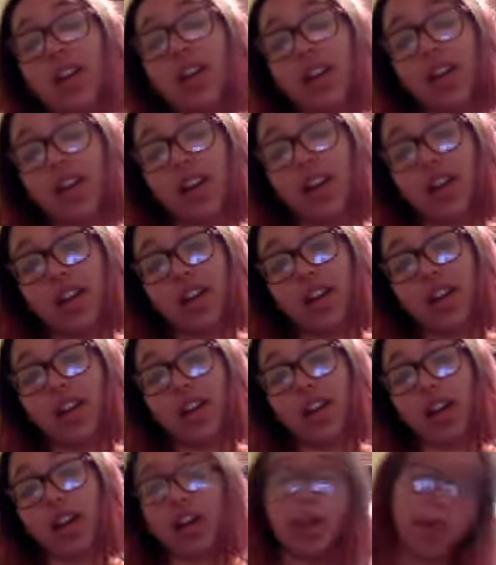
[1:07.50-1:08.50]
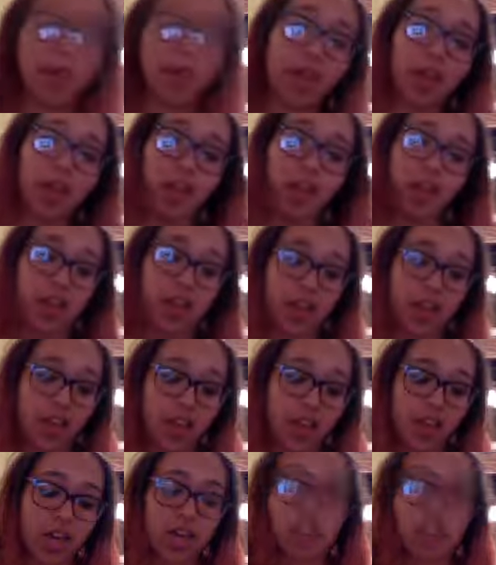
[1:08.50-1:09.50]
I
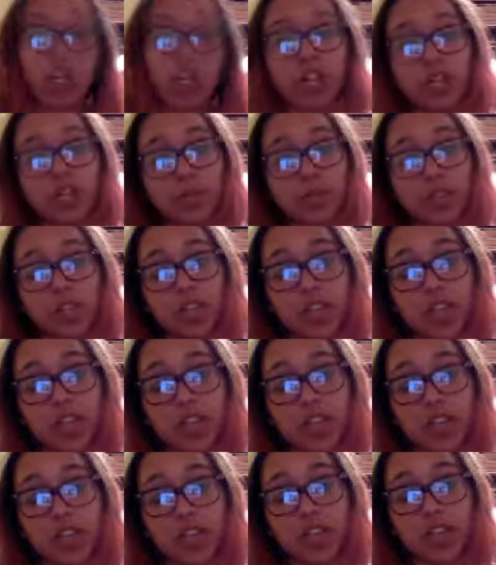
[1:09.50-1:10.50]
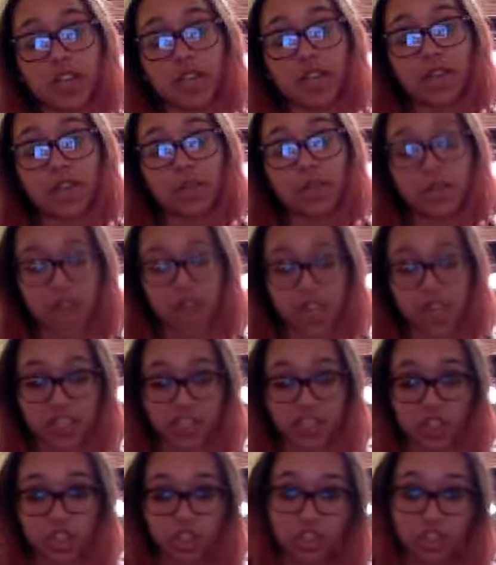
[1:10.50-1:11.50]
made chocolate chip cookies from
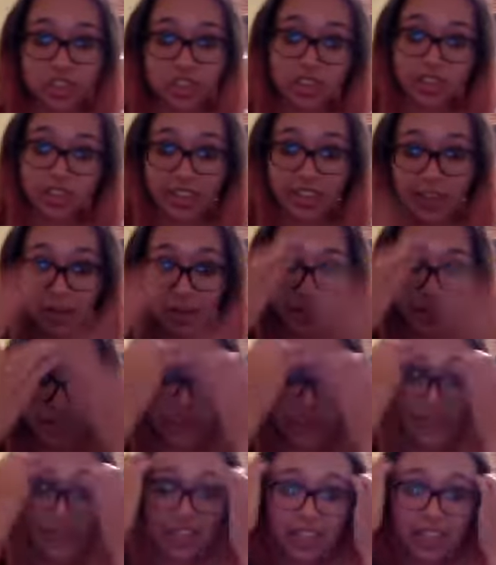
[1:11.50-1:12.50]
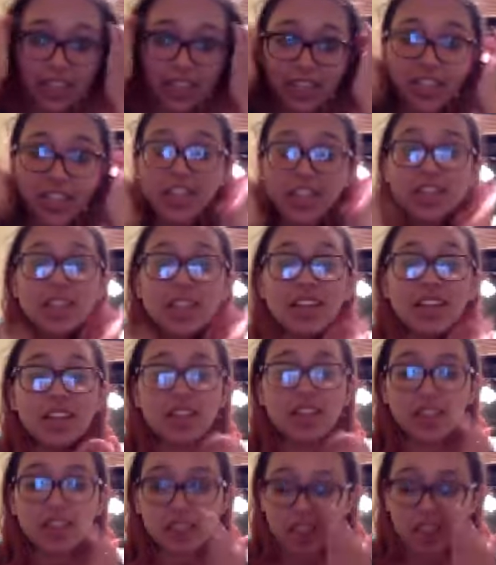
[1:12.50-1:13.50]
scratch. That was fun.
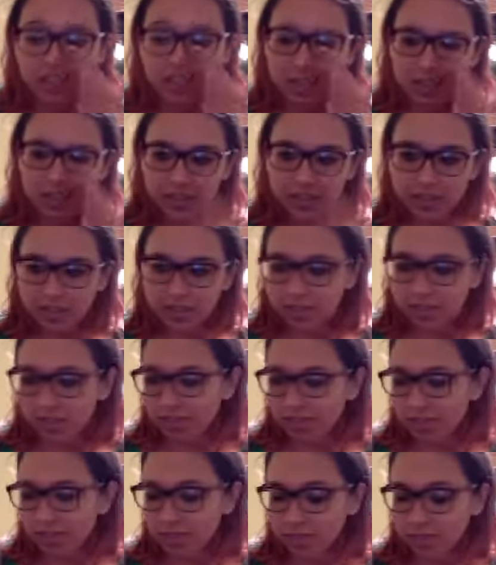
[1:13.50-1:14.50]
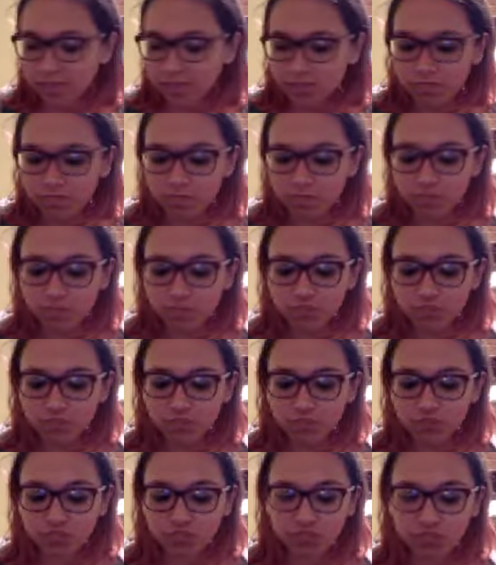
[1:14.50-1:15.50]
Um,
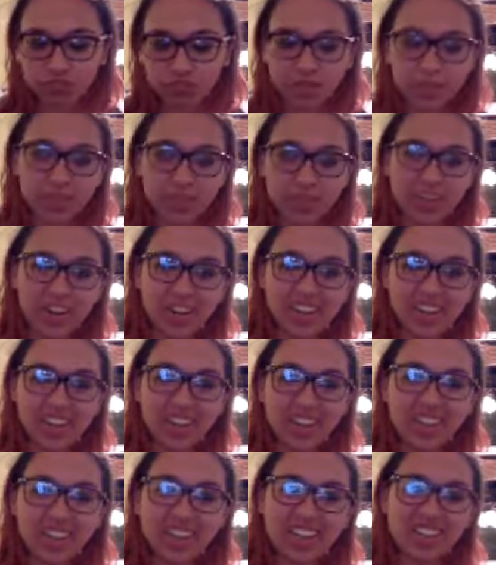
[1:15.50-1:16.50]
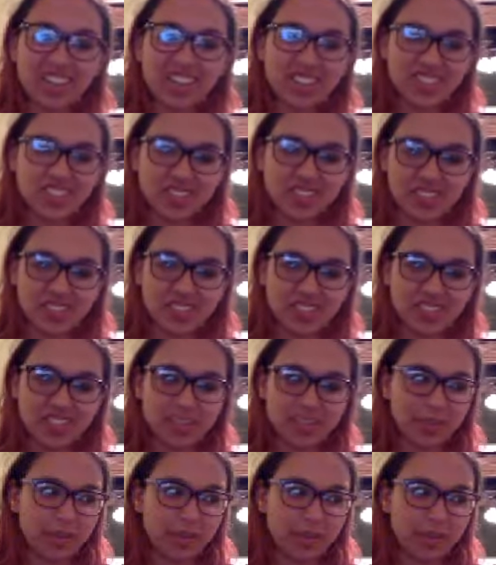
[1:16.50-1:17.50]
I'm sorry, there are tiny children in
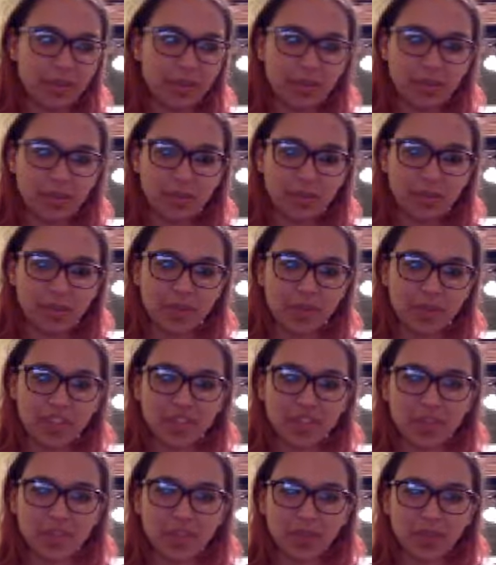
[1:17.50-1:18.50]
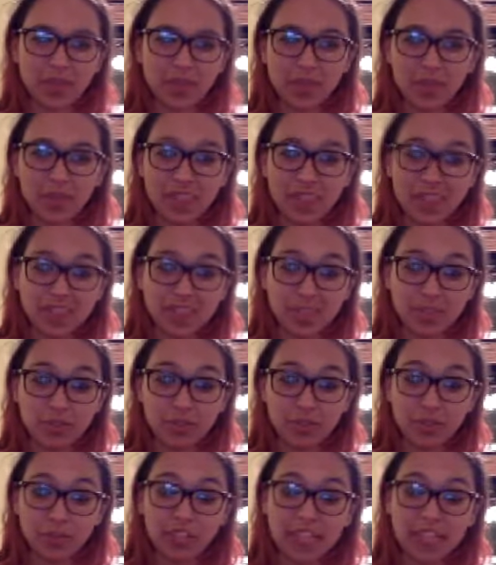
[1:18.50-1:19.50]
the room next door to me, so I don't want to be like
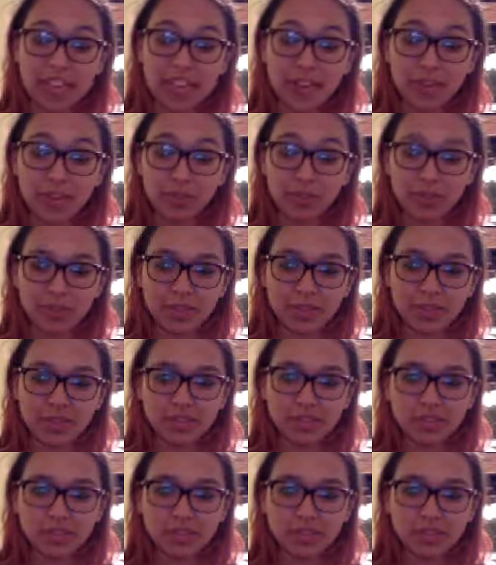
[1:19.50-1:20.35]
super loud, but